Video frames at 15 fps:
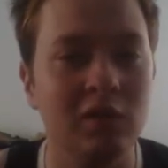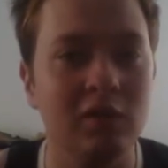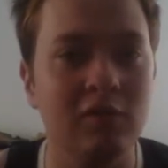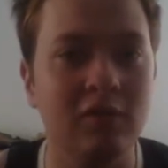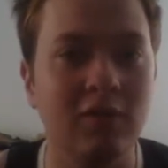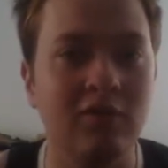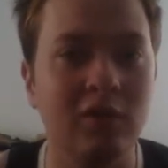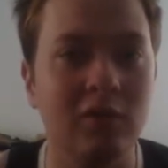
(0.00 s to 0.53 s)

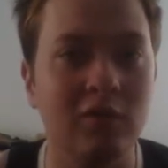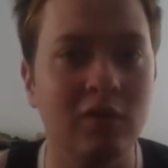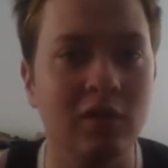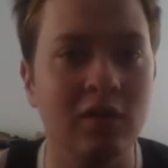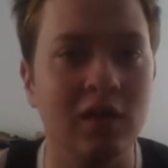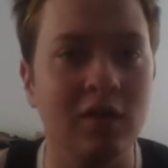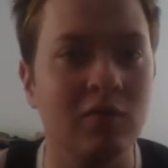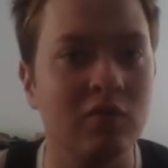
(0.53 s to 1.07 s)
He's very new to
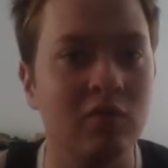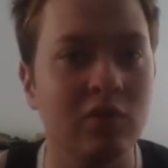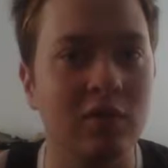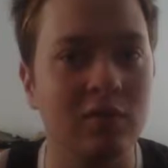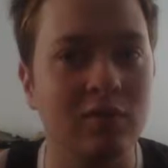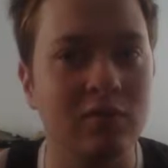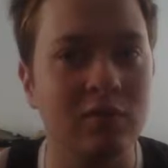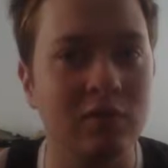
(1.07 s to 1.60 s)
the game, so
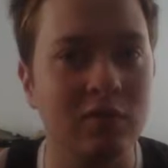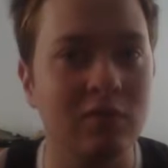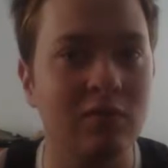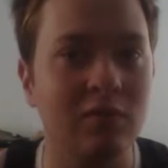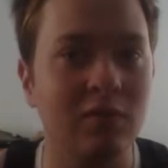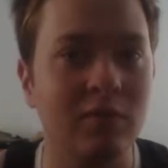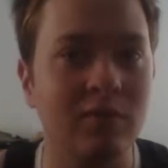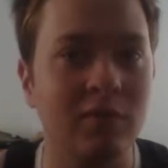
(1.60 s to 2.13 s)
that,
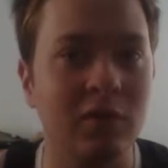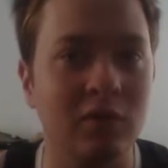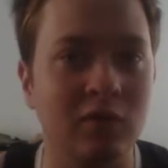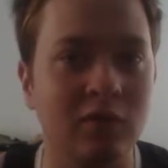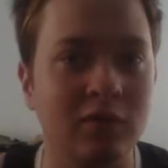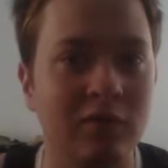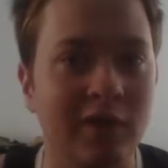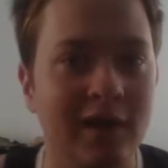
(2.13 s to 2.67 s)
you
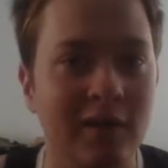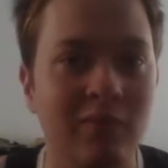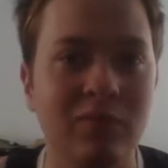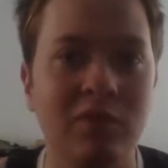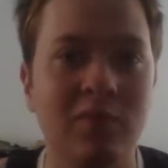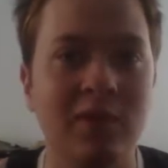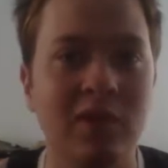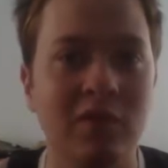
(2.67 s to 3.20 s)
know, for him
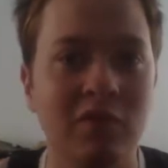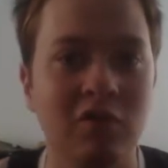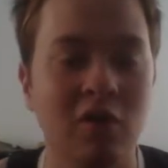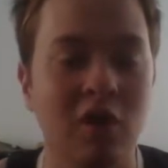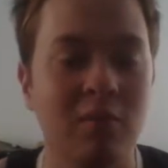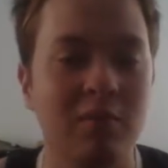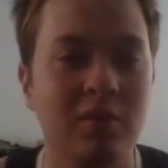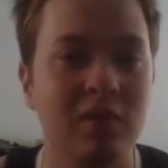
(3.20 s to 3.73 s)
to be the
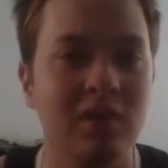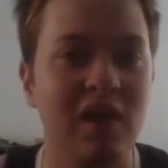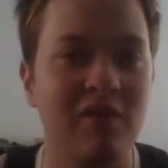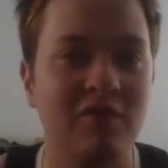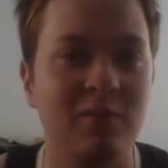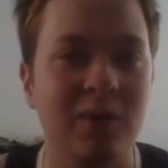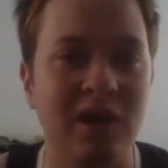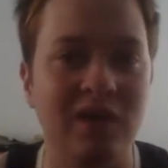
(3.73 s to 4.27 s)
top
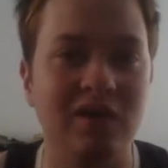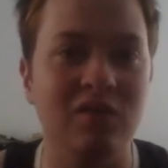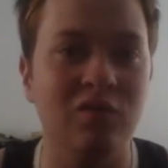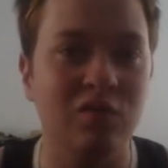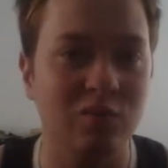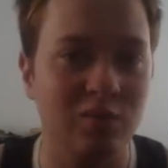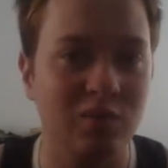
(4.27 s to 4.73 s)
left back is